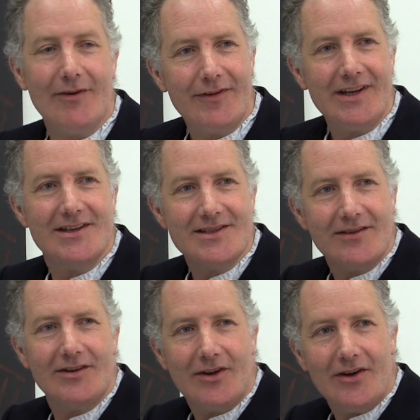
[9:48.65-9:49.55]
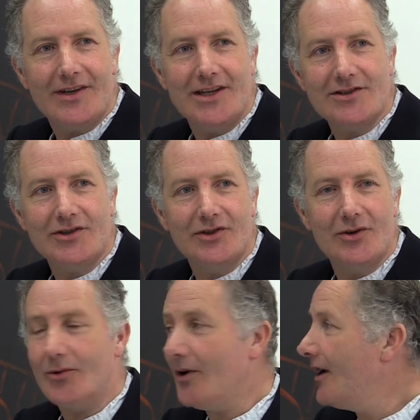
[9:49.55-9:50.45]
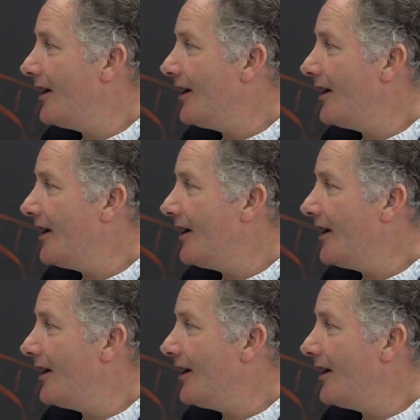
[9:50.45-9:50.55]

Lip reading: I think it's something that I need to do.